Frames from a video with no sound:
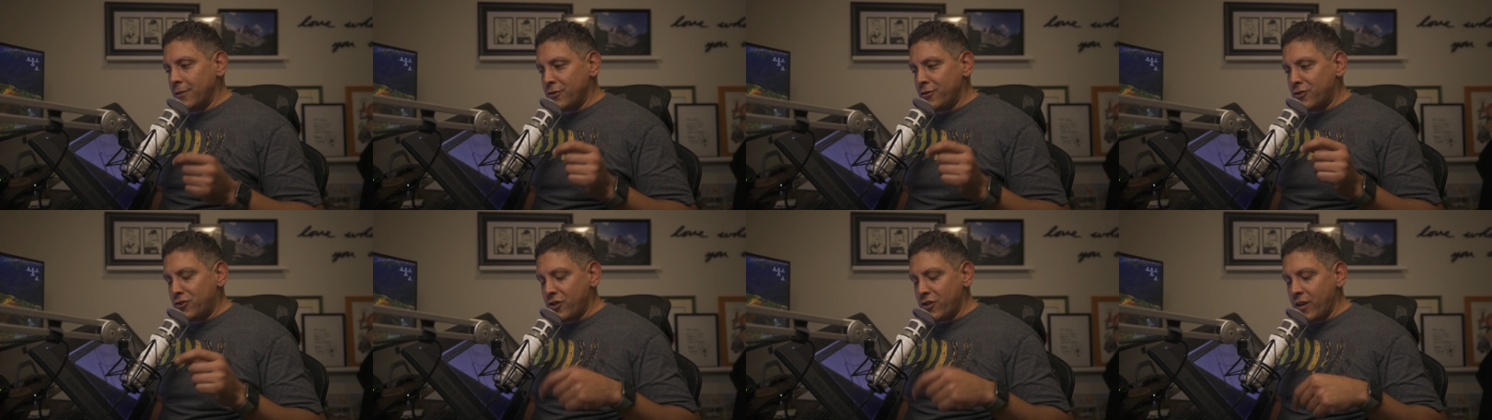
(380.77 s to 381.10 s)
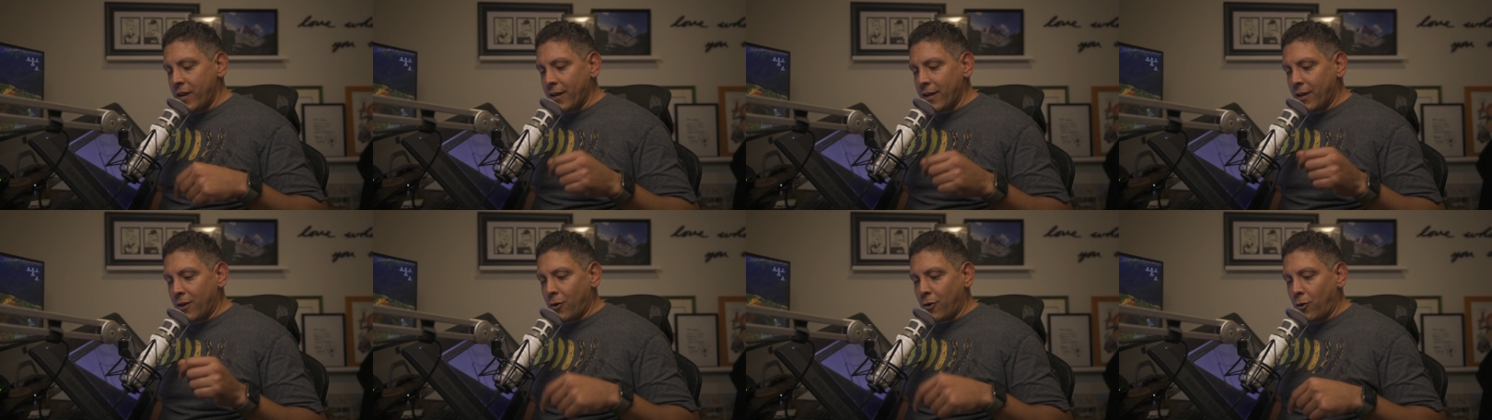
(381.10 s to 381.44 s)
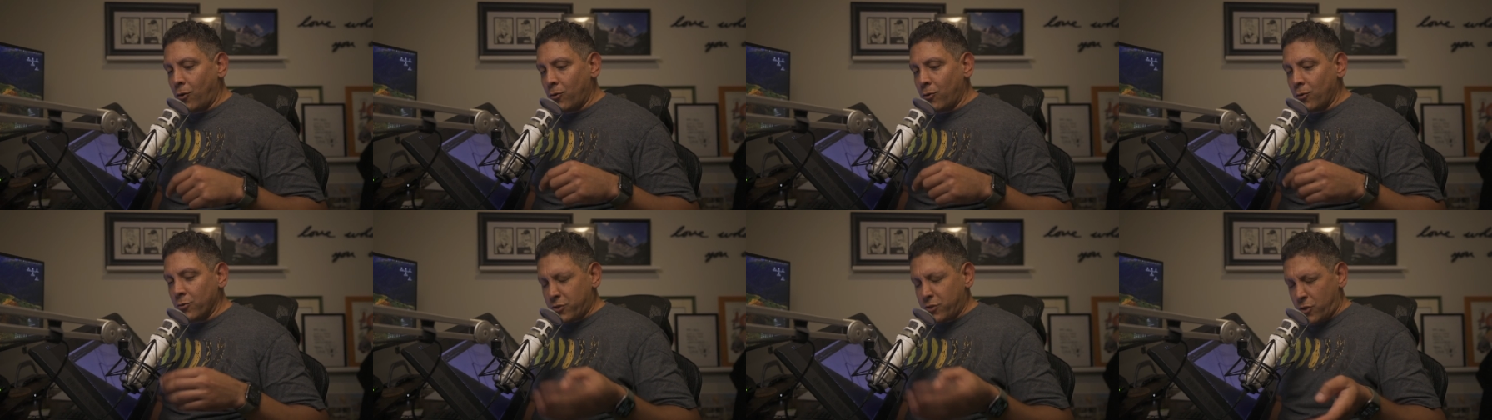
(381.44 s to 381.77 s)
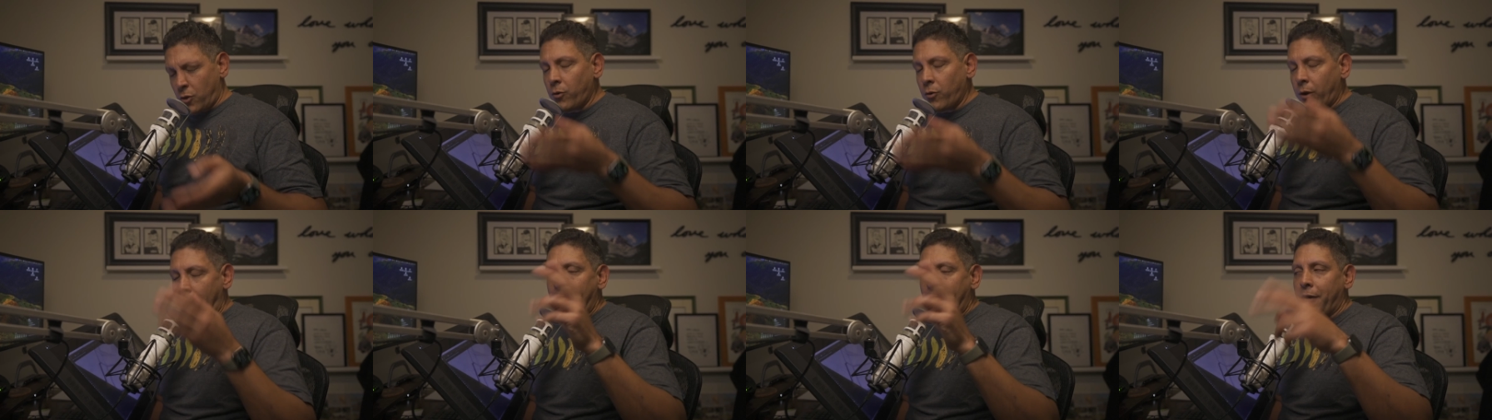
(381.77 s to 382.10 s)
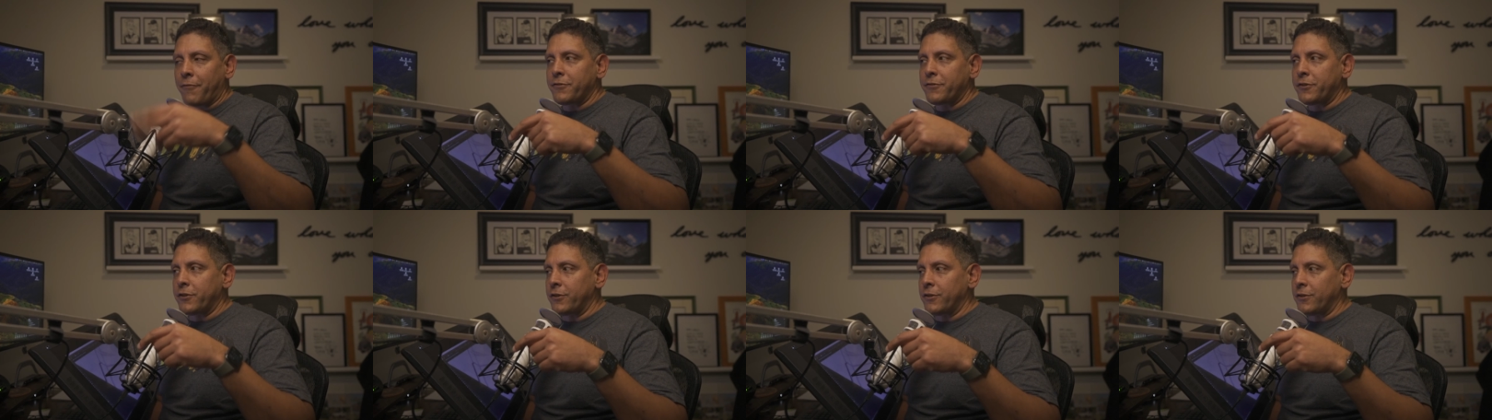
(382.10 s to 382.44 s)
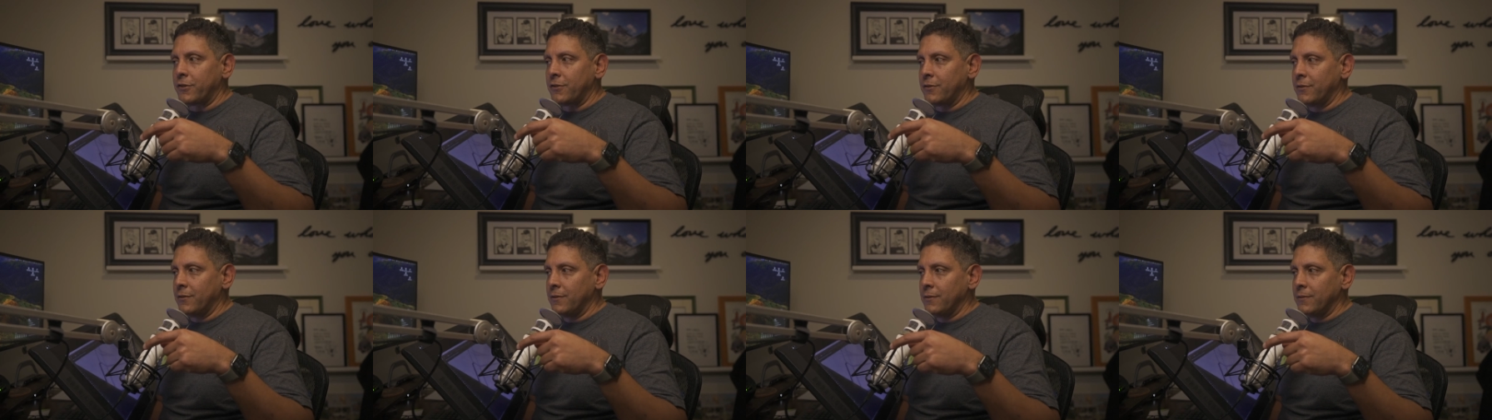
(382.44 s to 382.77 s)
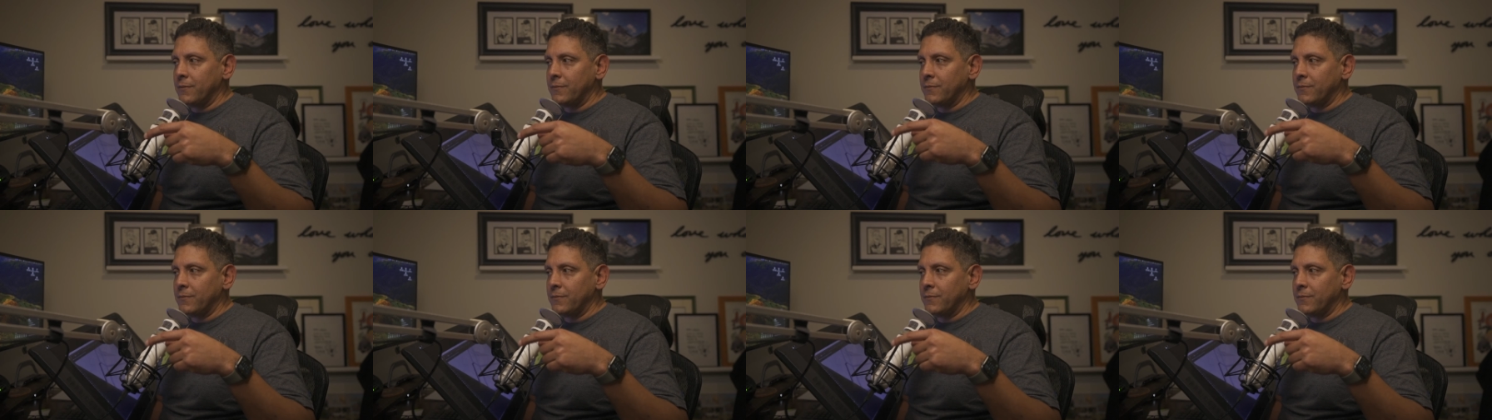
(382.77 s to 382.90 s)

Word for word: J. Cole, so after